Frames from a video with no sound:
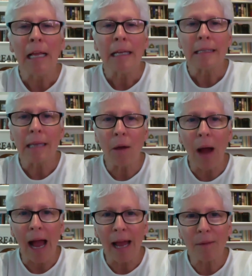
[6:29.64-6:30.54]
So
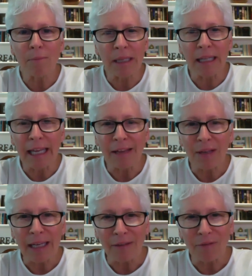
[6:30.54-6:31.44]
I am
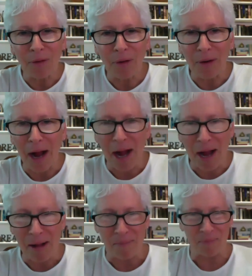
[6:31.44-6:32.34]
believing for
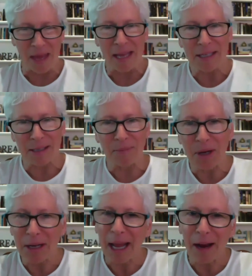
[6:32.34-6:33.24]
some
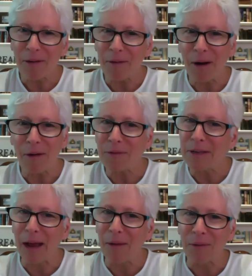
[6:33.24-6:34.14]
good hair growth
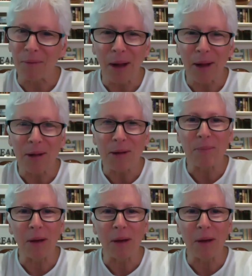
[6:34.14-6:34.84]
down the road.